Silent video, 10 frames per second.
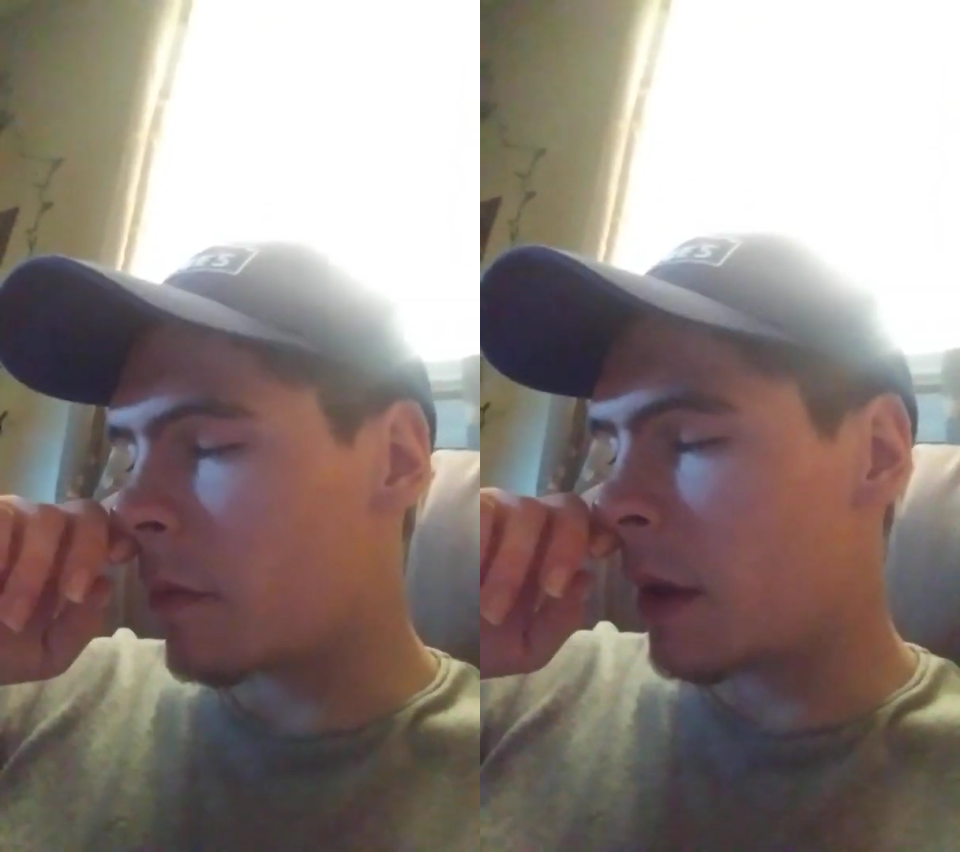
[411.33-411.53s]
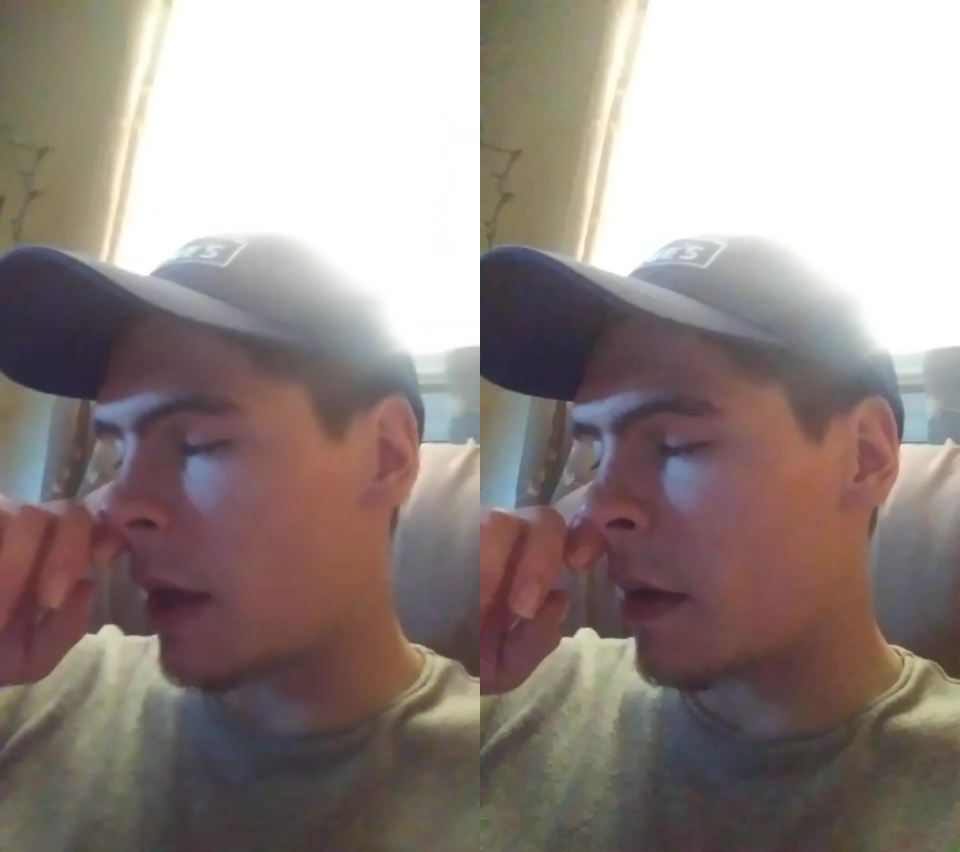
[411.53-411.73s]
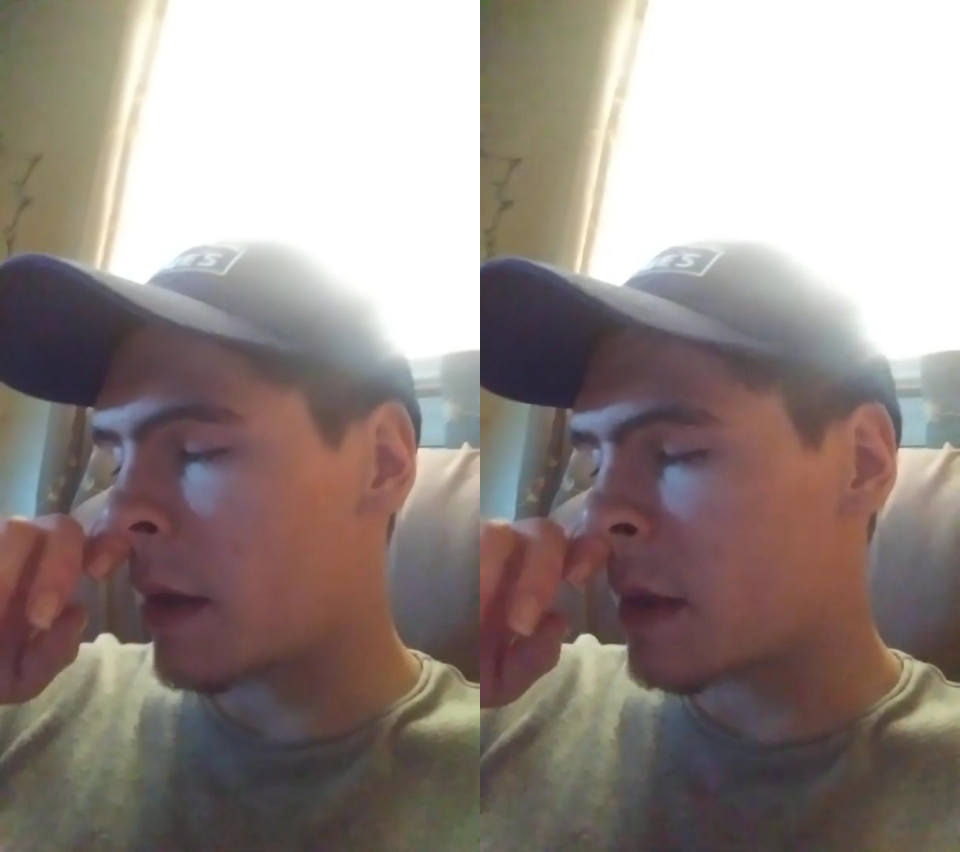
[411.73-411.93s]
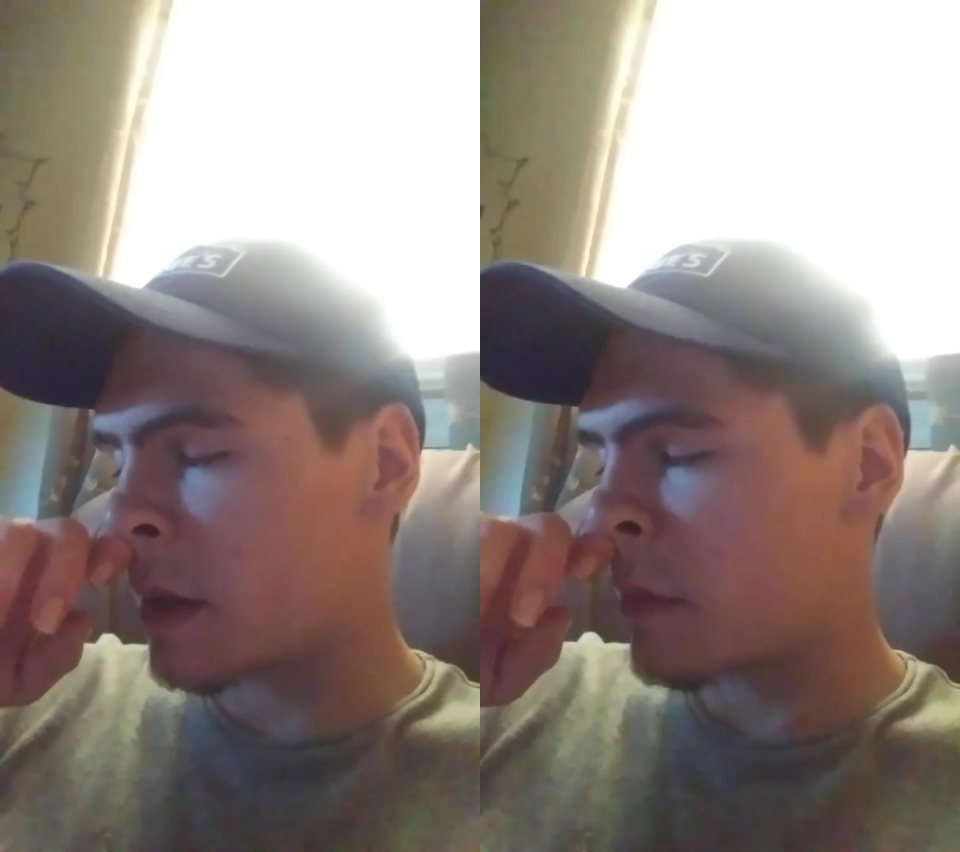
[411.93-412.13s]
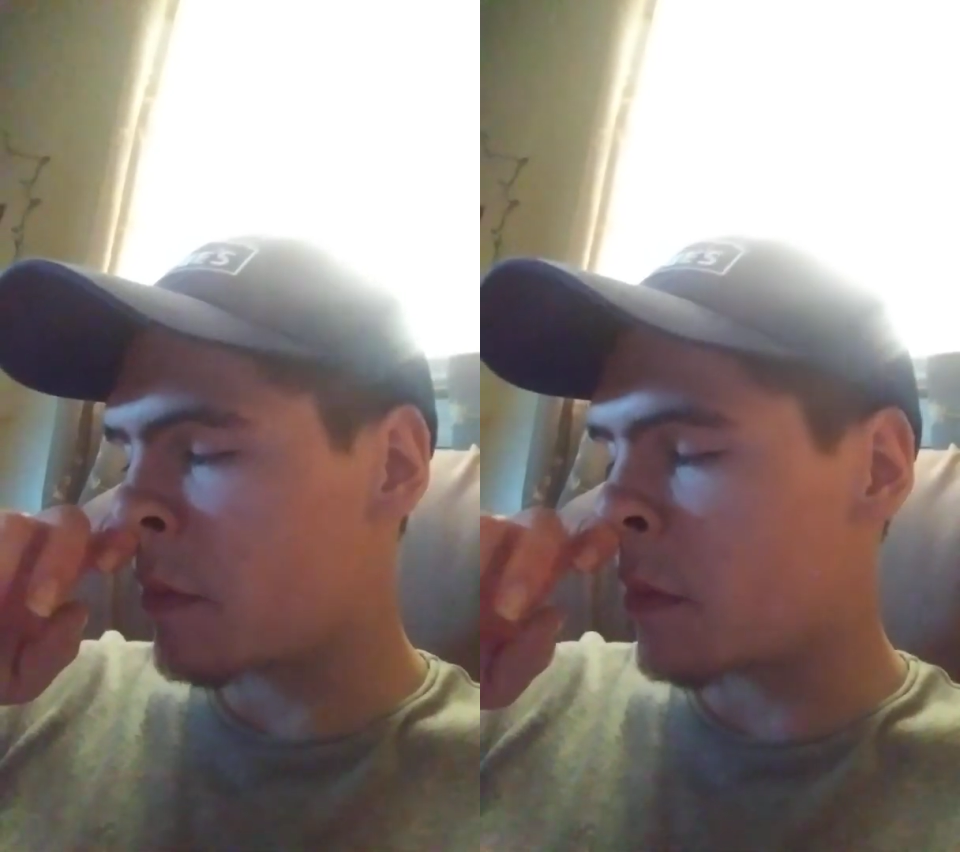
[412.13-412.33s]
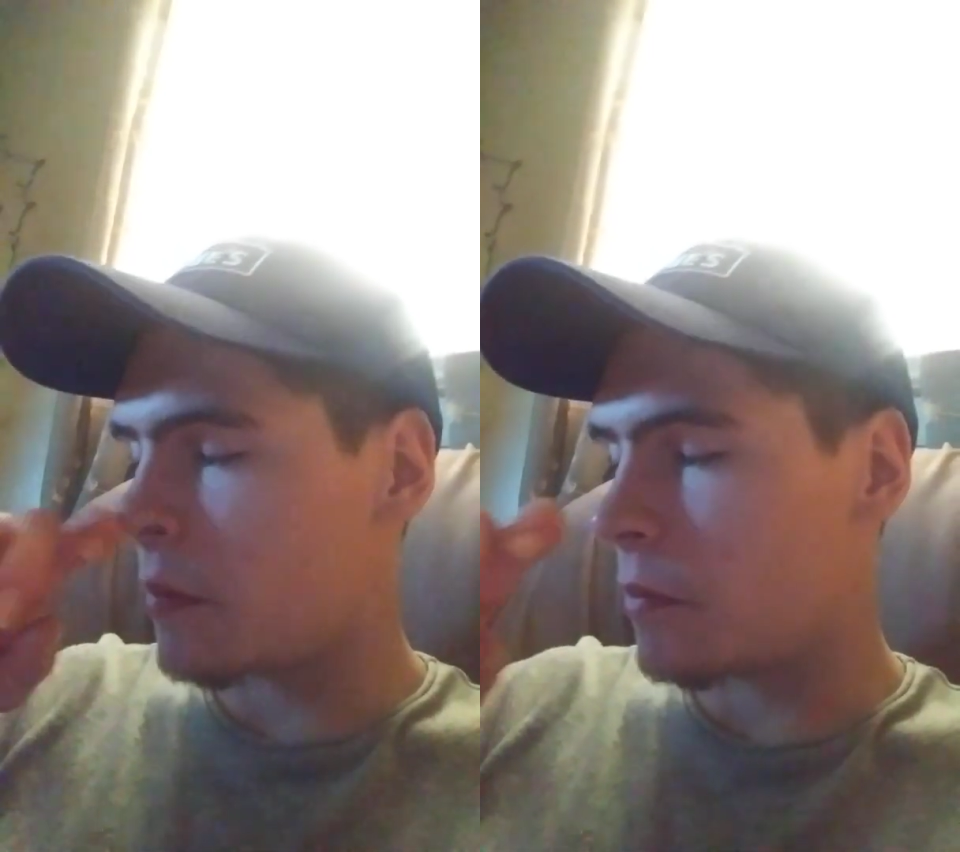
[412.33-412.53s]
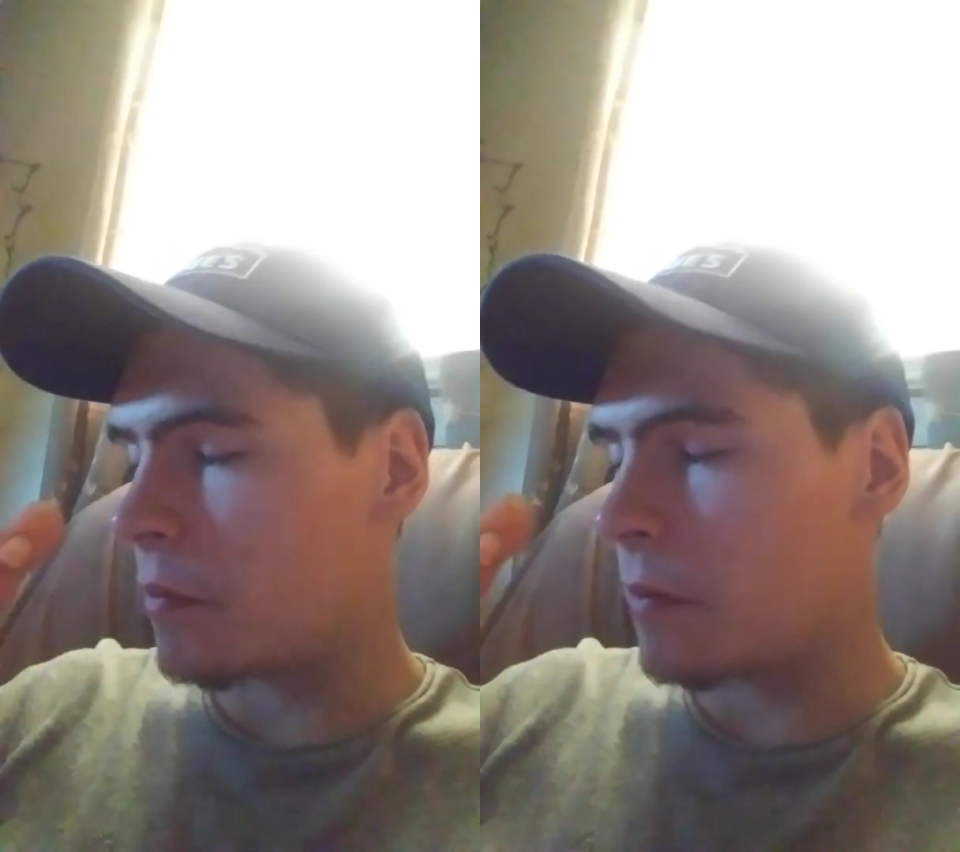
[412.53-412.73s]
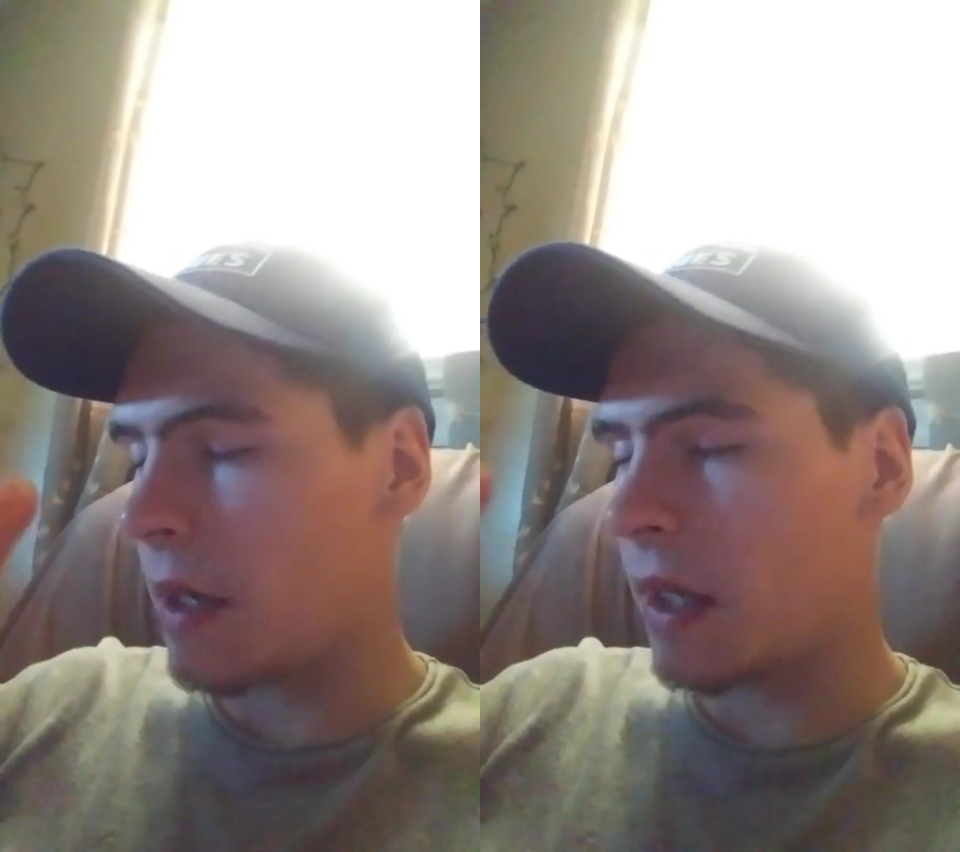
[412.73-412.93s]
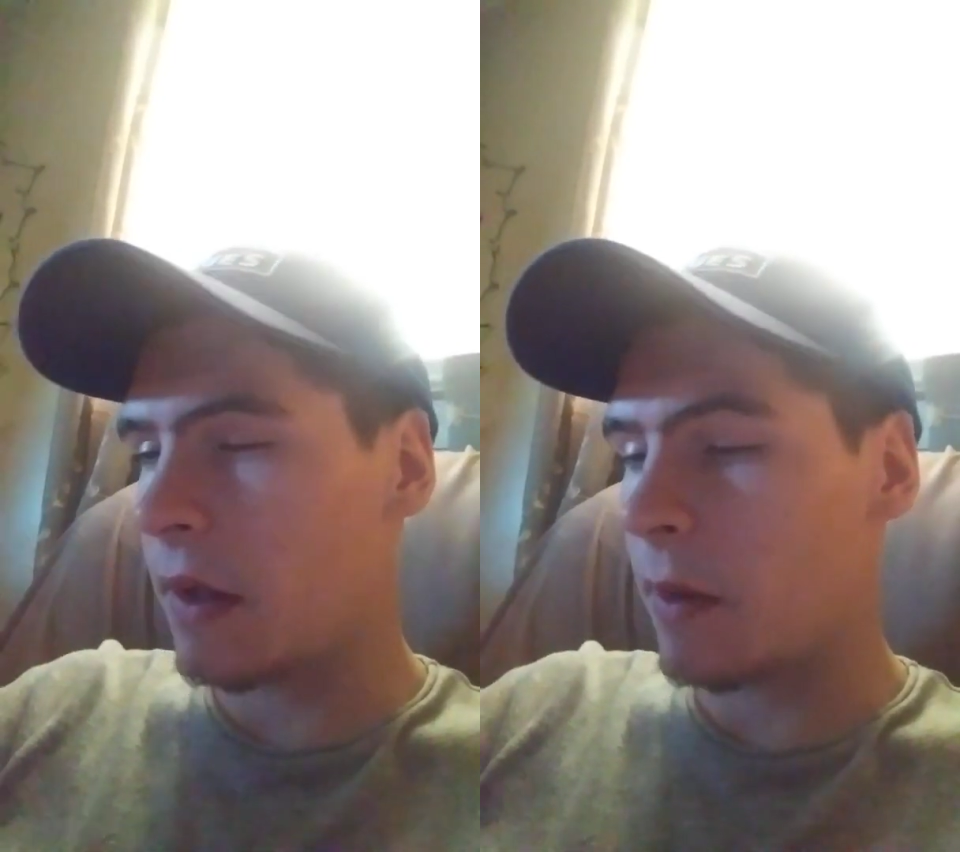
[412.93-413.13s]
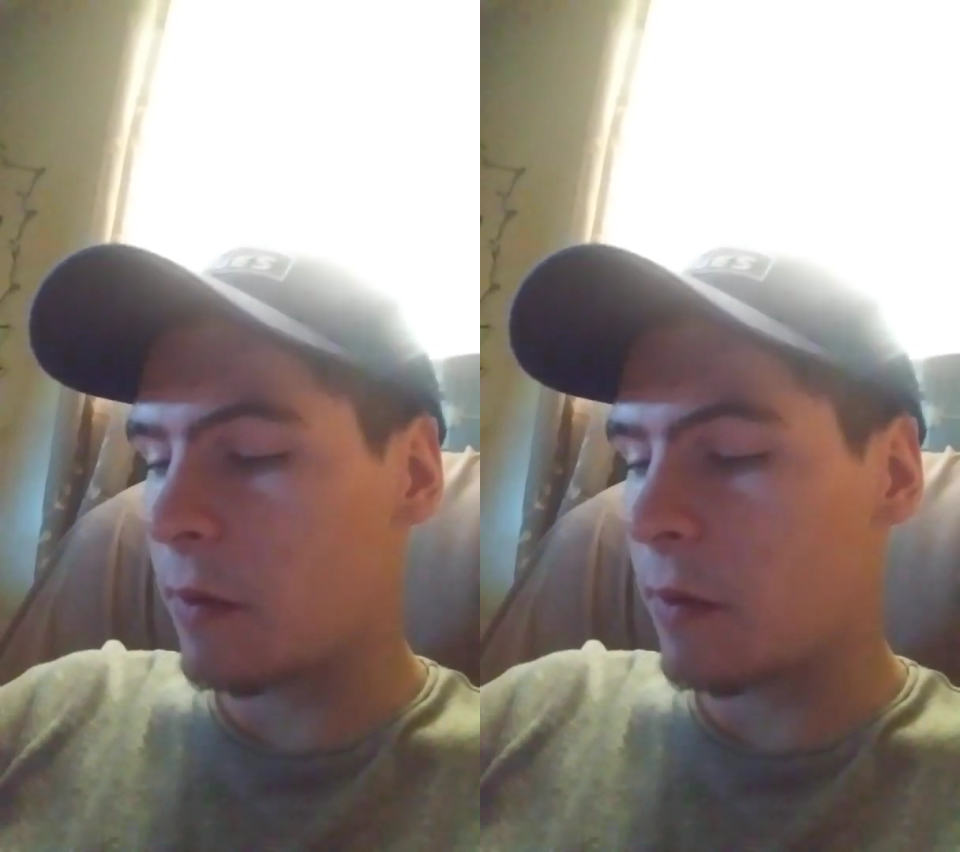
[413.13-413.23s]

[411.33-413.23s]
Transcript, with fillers: yeah, that's mainly